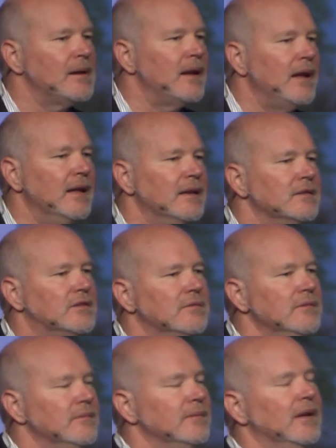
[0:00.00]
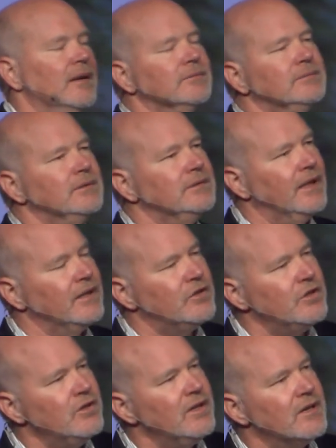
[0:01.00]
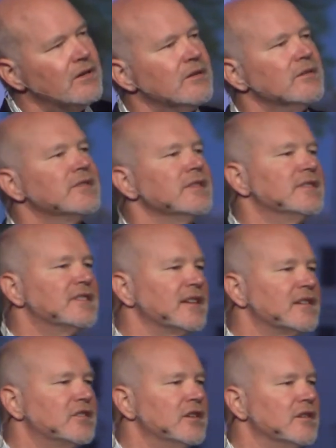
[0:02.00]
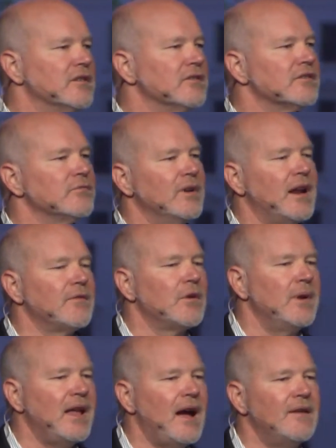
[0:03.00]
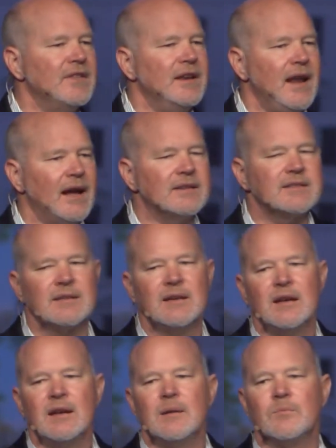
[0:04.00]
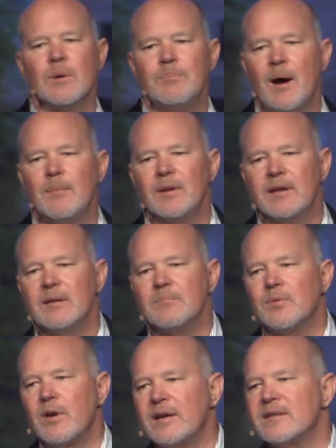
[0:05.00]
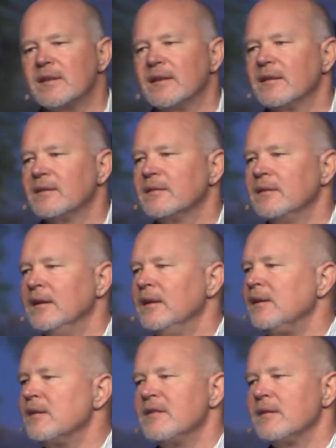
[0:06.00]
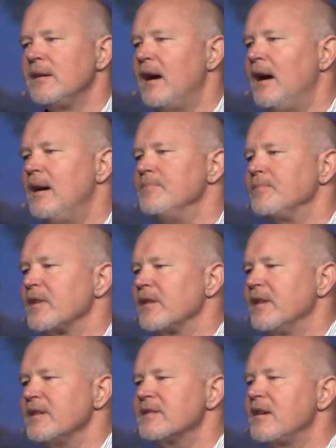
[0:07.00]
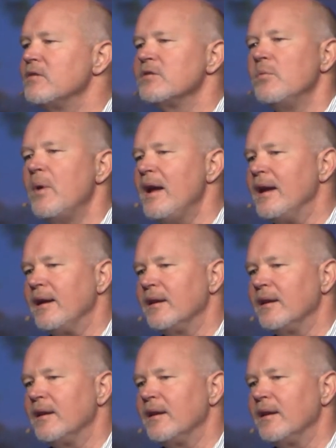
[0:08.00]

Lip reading: In 2 years, in 6 years, whenever we have the next Republican president, this goes away,